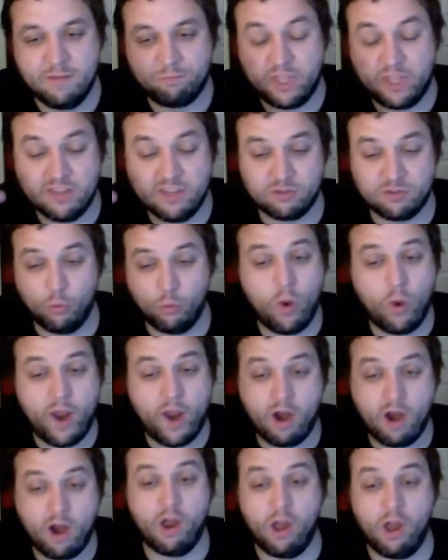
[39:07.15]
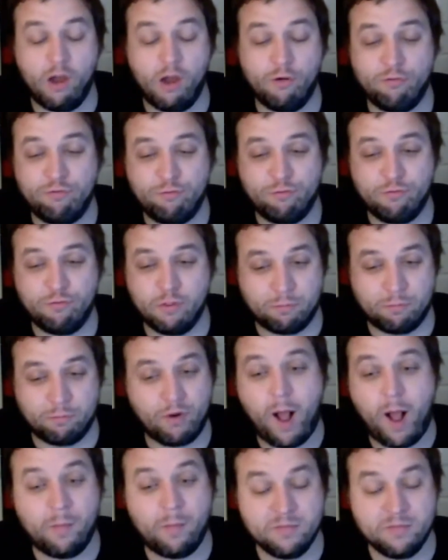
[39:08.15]
is aware of the
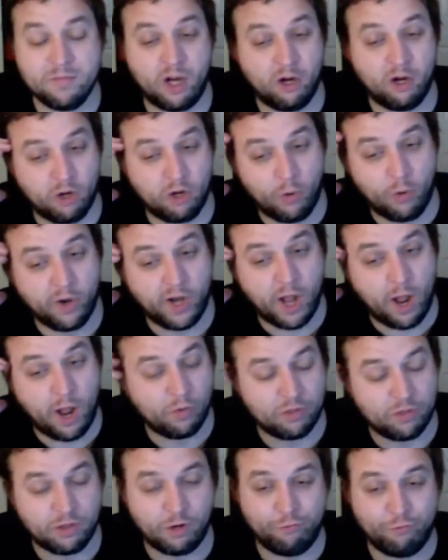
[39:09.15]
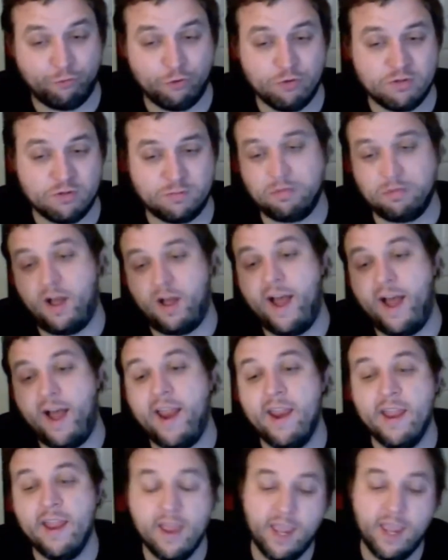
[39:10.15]
problems that are going on with our food
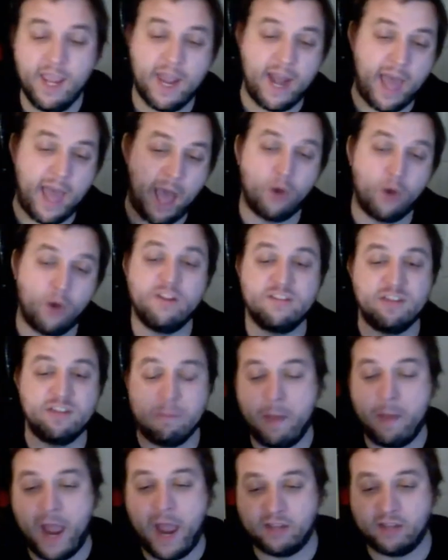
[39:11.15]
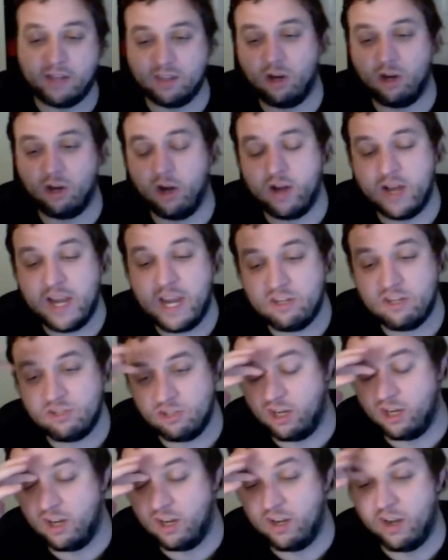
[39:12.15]
supply and how it is impacting our
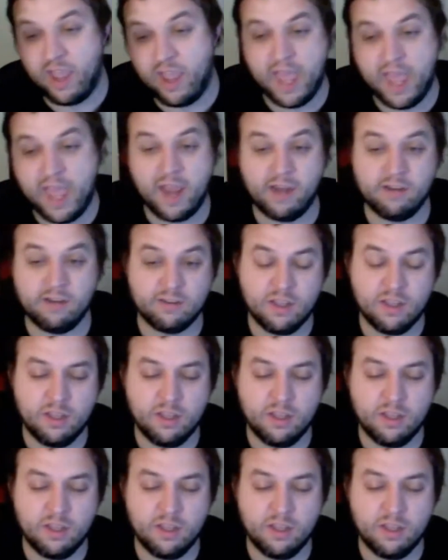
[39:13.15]
nation. And